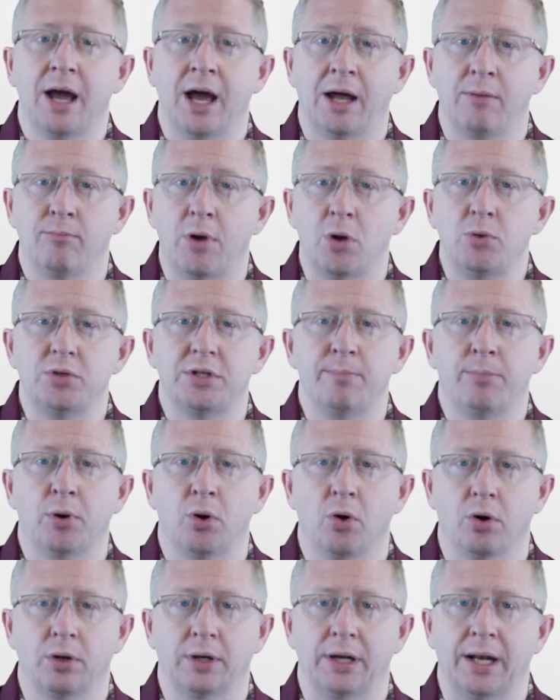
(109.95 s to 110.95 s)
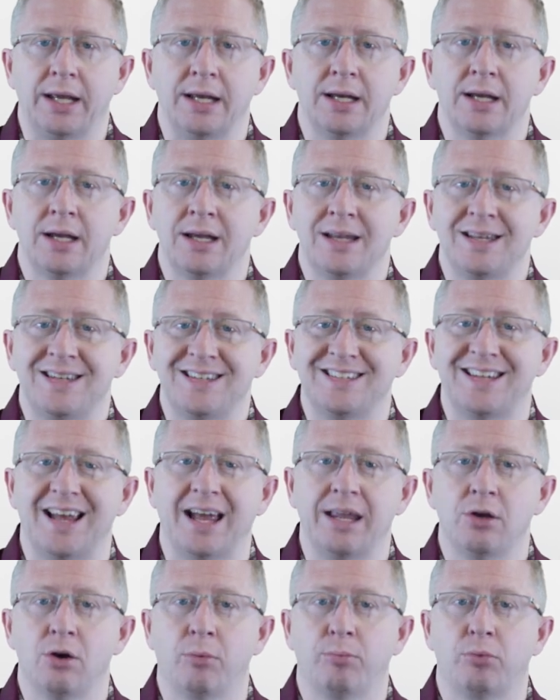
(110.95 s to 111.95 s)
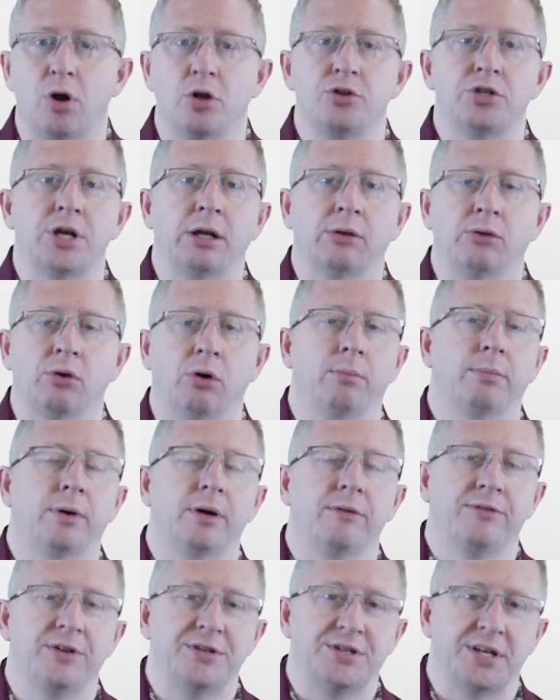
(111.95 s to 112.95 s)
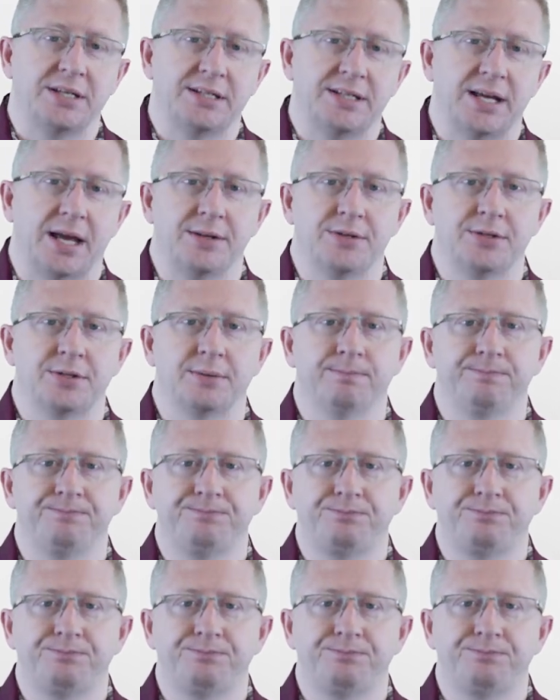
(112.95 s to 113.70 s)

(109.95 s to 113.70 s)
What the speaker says: and most importantly, set your project up for success.